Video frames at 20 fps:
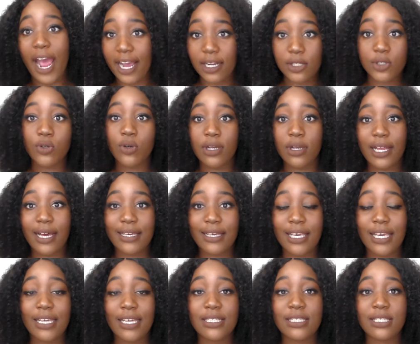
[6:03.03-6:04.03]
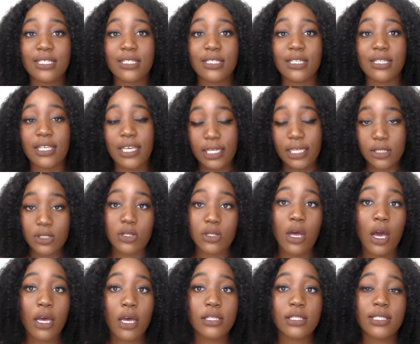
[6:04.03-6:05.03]
actual luggage gets
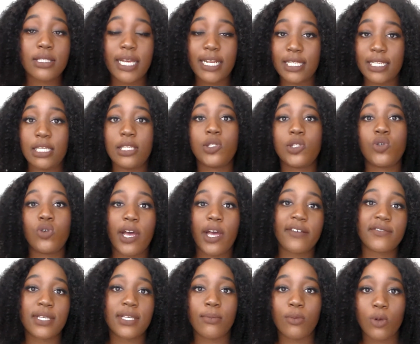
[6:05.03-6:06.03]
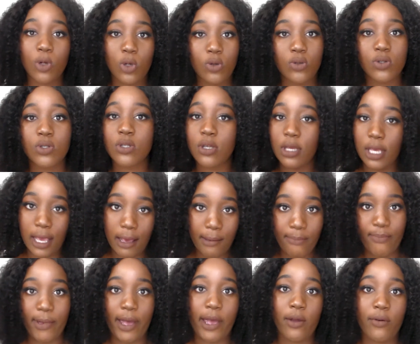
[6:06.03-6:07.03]
lost, at least you have some clothes to
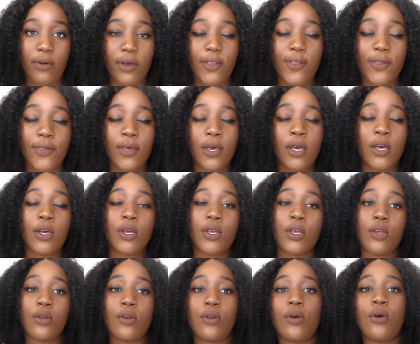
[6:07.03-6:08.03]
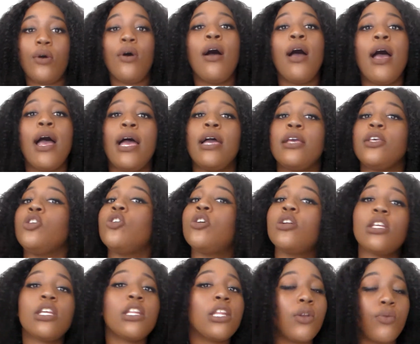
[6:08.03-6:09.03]
get by with, you know. You
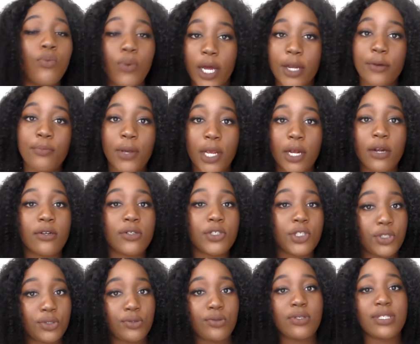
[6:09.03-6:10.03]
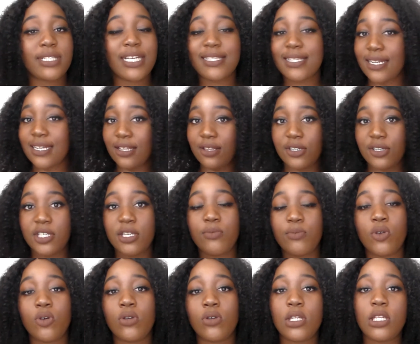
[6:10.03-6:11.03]
only need 1 pair of shoes. That's another
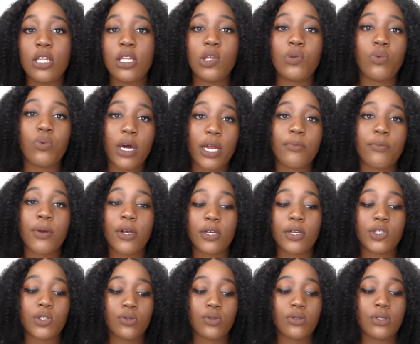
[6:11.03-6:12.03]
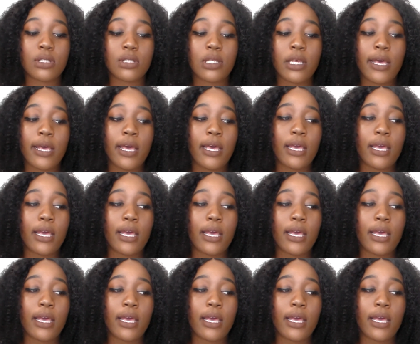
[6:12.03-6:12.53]
tip. You only need 1 pair of shoes